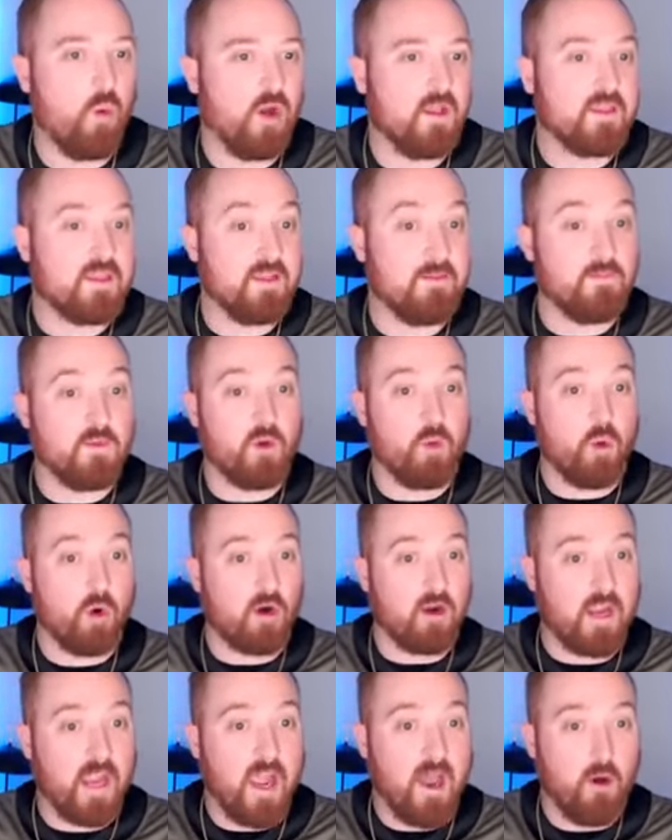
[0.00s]
want them to
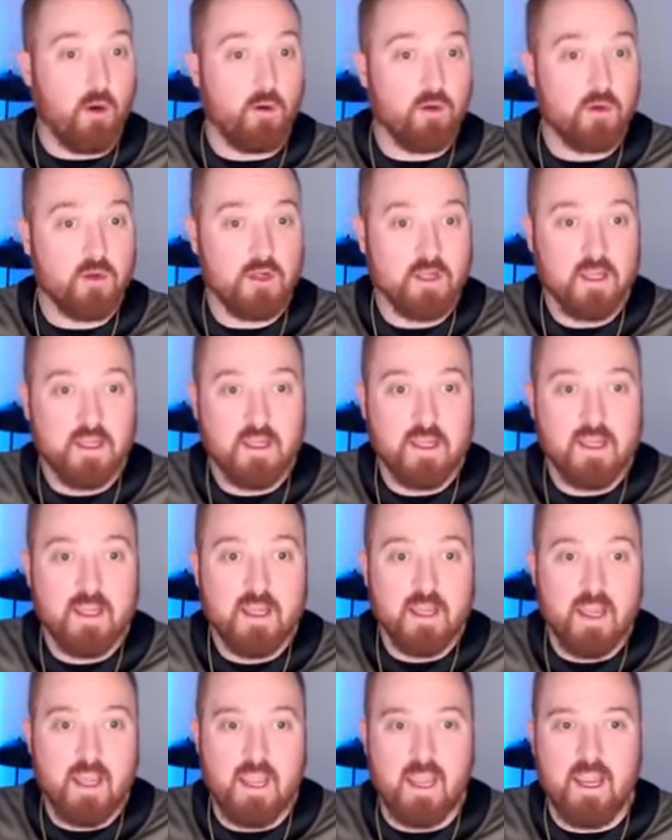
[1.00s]
work out,
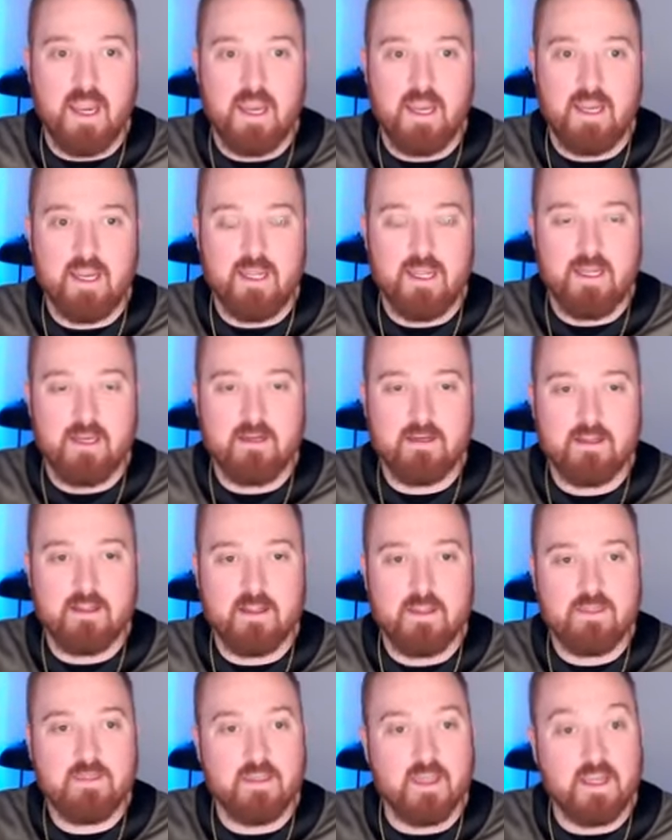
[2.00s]
and
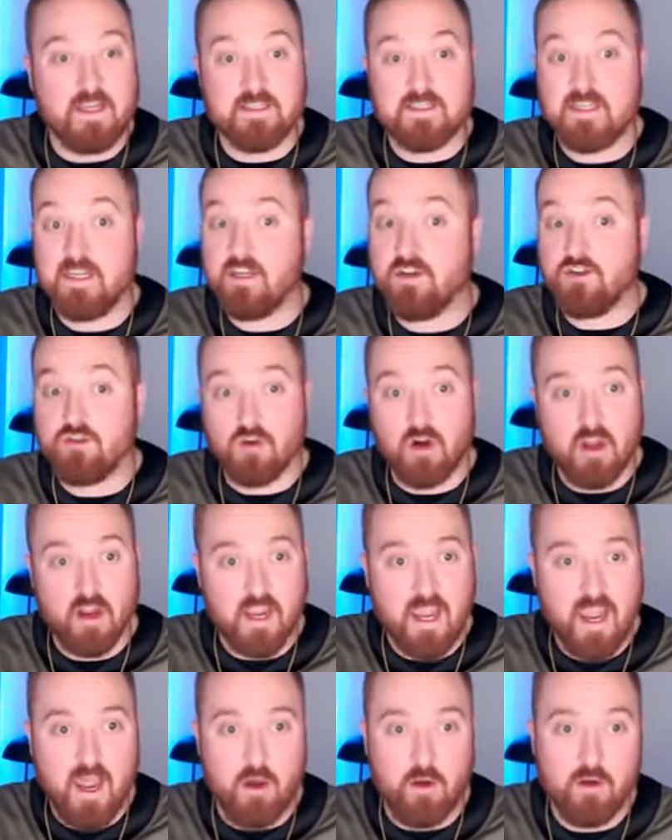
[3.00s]
things get
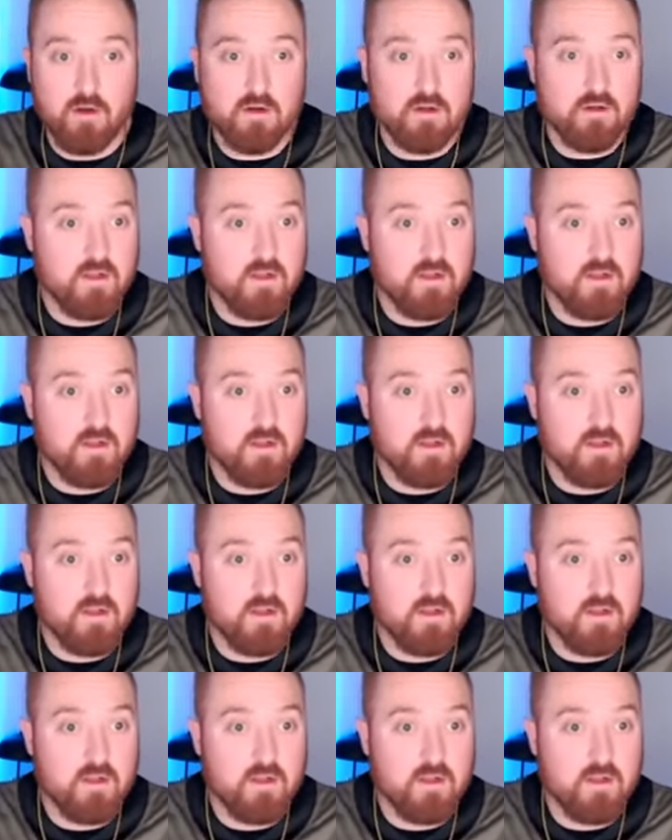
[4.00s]
drug out.